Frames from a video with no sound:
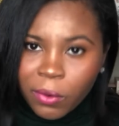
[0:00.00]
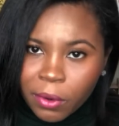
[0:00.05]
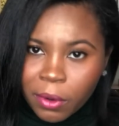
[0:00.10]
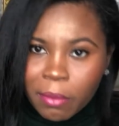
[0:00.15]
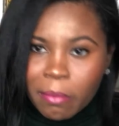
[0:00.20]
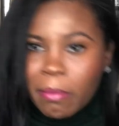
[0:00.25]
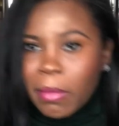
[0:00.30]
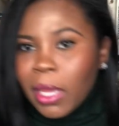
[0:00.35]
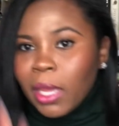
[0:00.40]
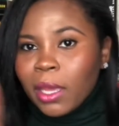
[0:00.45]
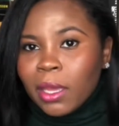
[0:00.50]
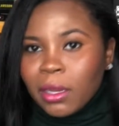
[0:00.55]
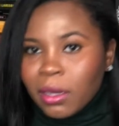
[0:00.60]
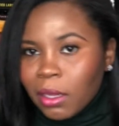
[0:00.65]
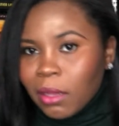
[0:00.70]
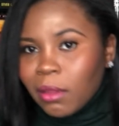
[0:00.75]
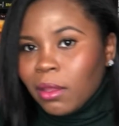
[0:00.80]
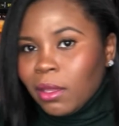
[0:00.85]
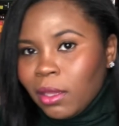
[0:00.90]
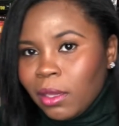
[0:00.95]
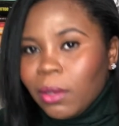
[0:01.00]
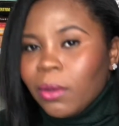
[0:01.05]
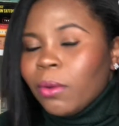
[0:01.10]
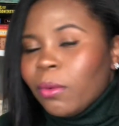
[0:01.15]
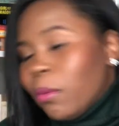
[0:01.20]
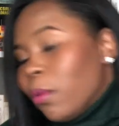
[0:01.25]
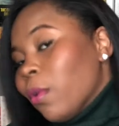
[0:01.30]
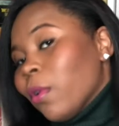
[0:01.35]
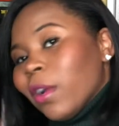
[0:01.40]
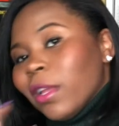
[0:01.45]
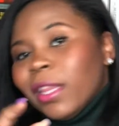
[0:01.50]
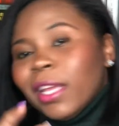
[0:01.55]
or Man of the Year award?